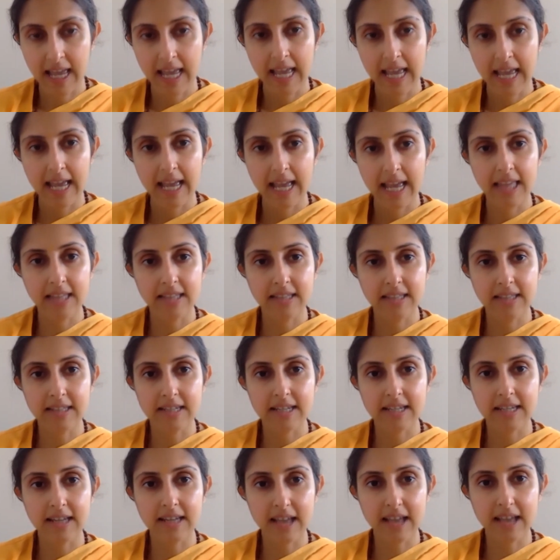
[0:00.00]
And
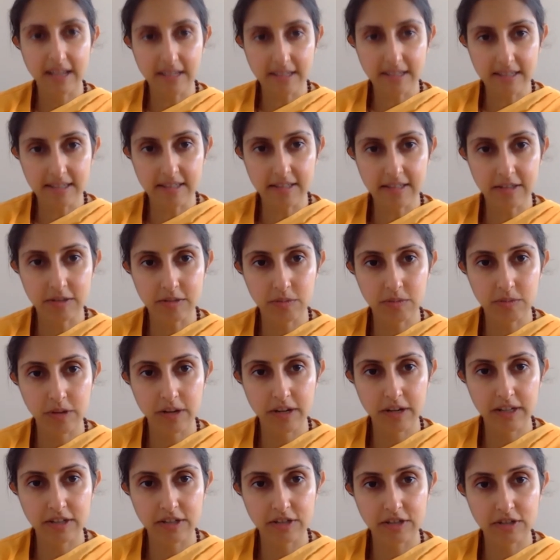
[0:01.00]
in essence, what
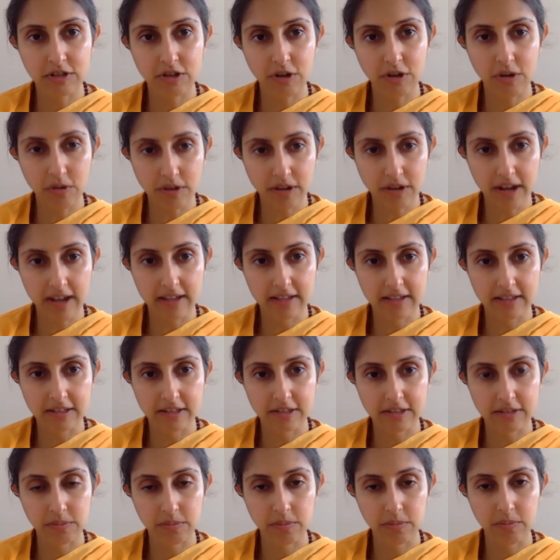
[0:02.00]
it showed
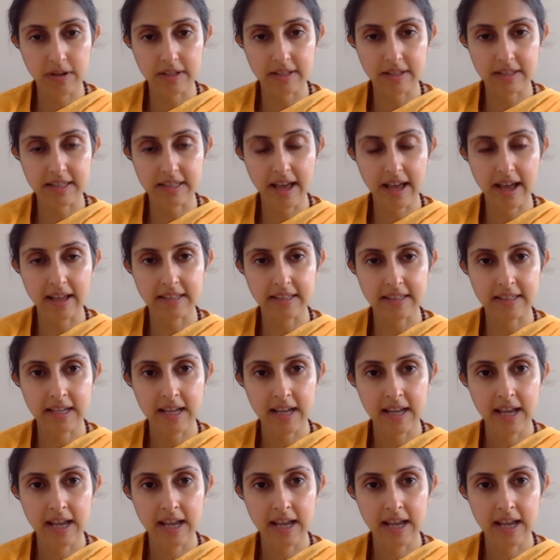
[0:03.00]
us was that